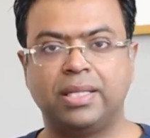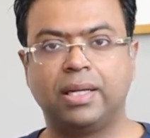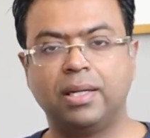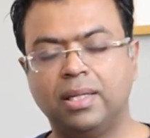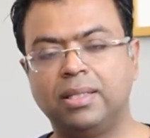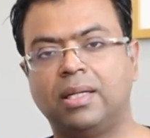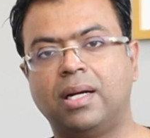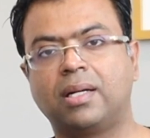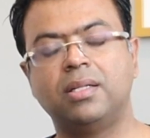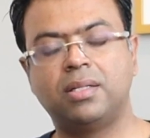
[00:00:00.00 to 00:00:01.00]
the girls
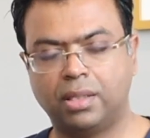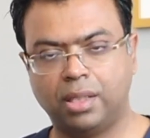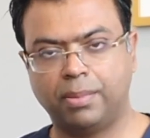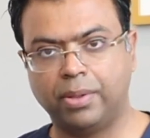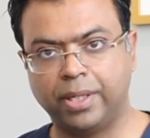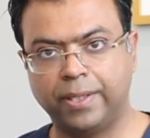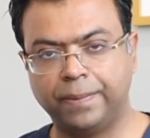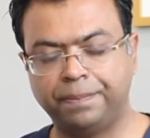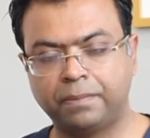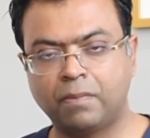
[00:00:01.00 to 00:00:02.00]
are concerned about it.